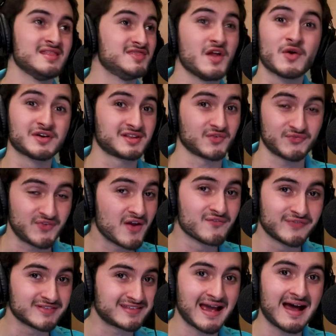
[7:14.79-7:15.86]
There is a femme
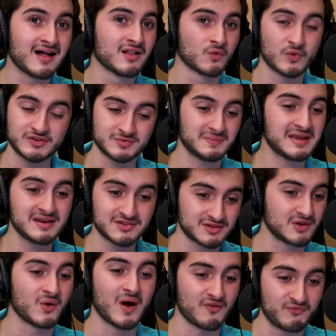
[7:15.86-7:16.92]
fatale, which means, you know,